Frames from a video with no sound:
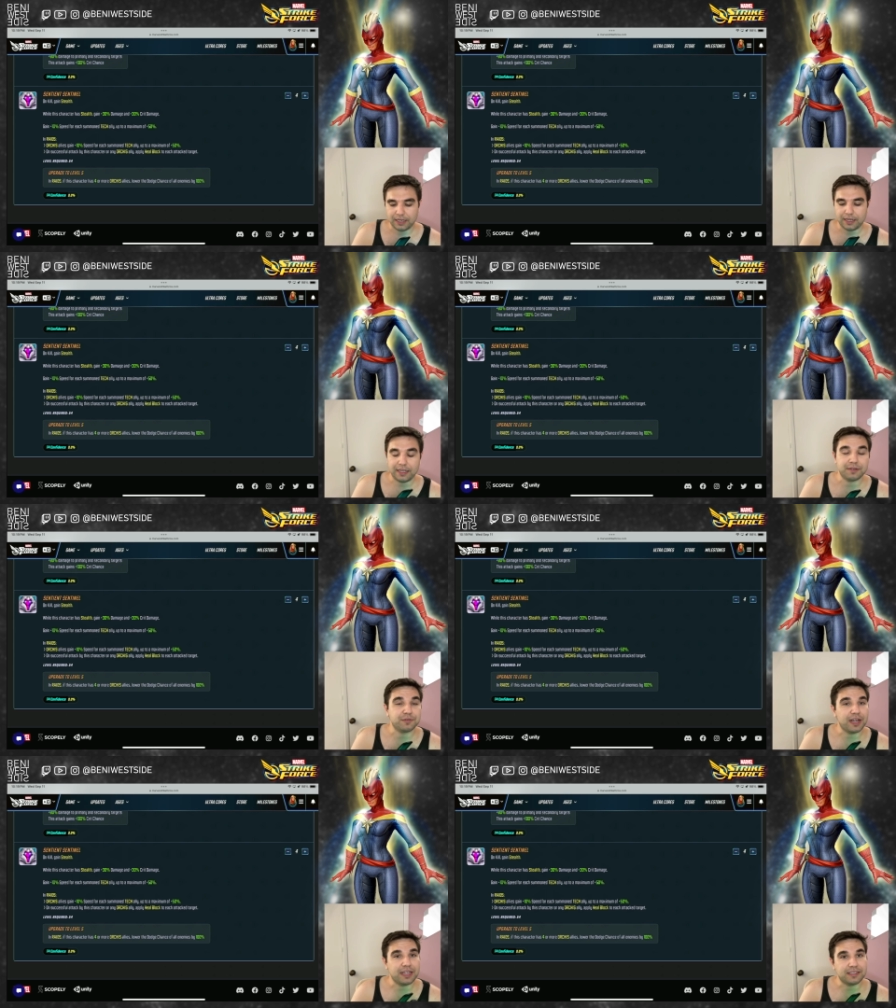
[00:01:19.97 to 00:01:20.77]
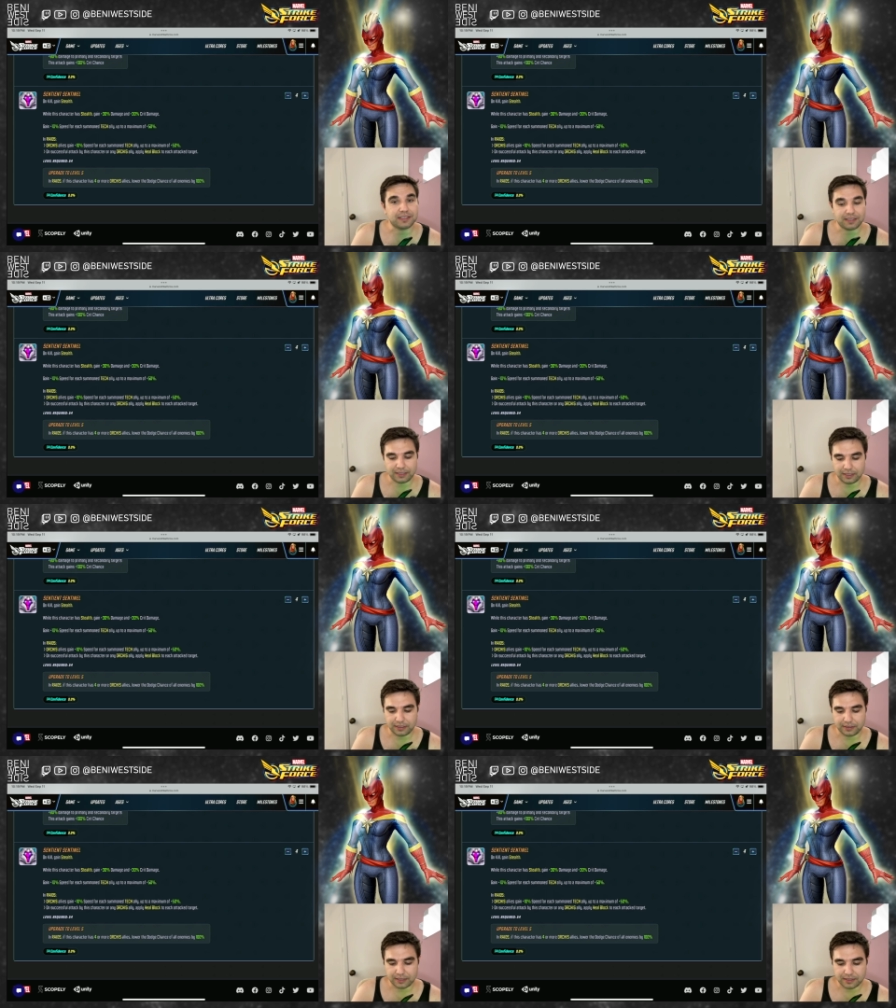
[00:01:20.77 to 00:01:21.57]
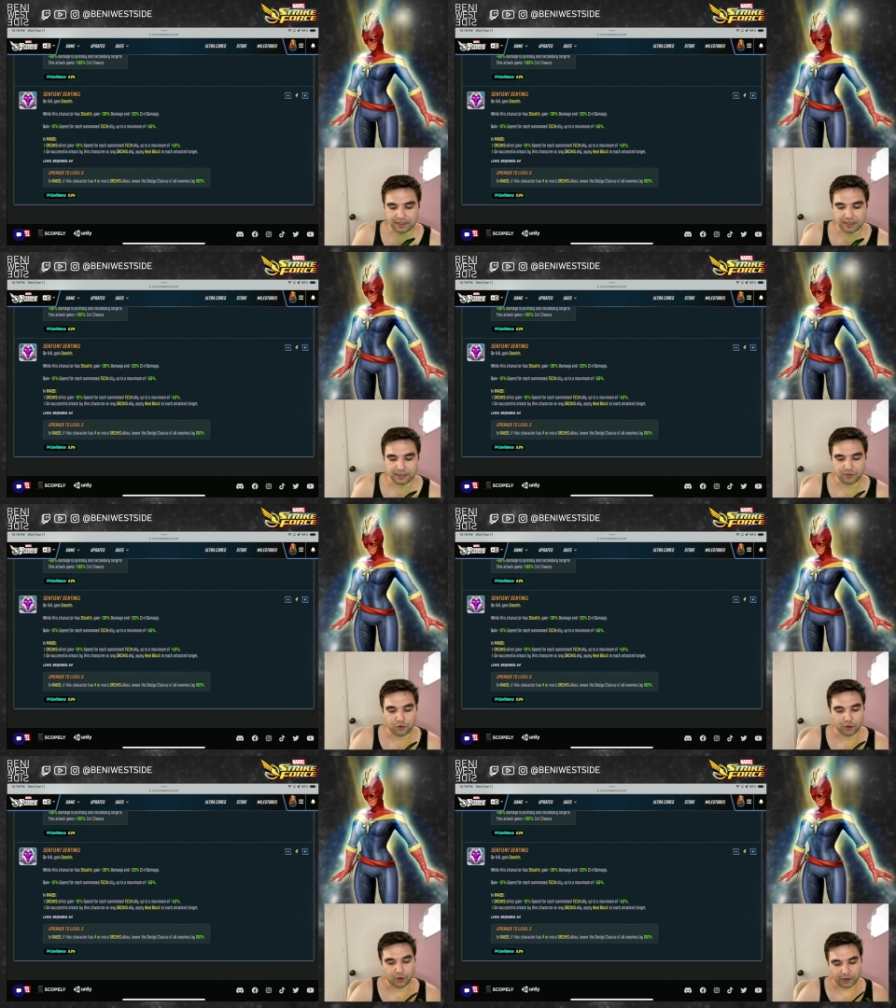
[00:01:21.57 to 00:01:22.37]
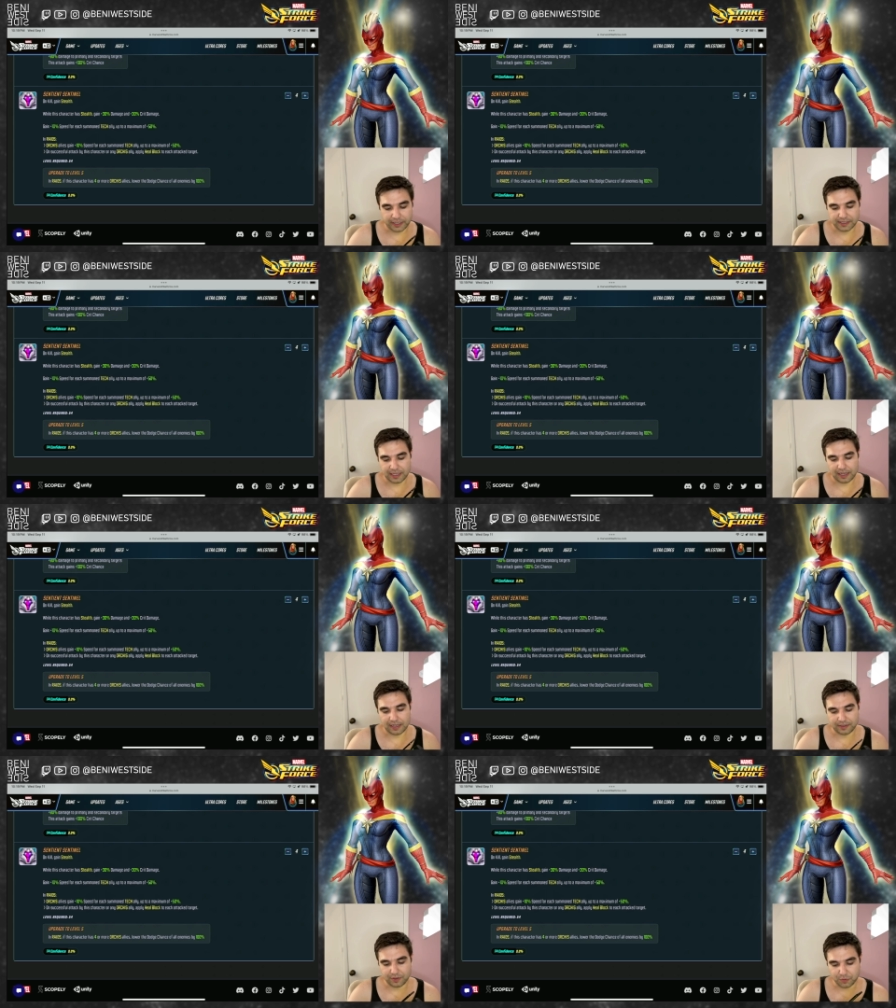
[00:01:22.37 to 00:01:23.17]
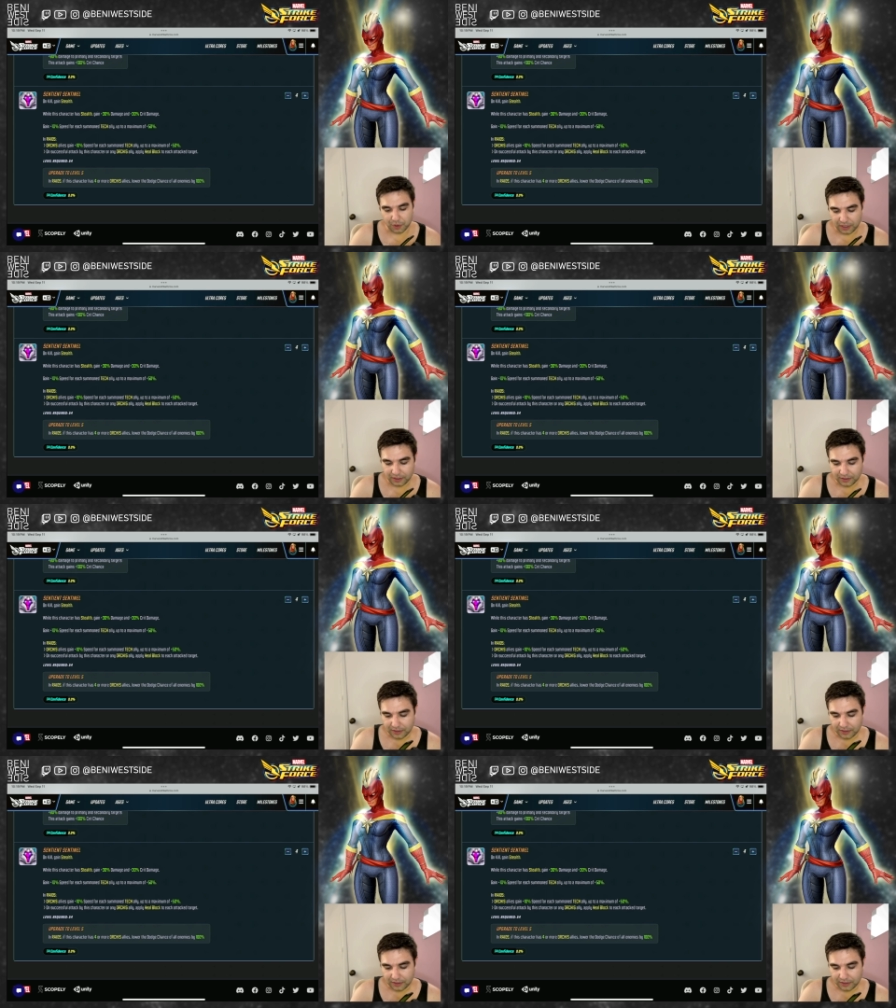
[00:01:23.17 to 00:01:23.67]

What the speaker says: In raids, he does this for Orchis allies as well.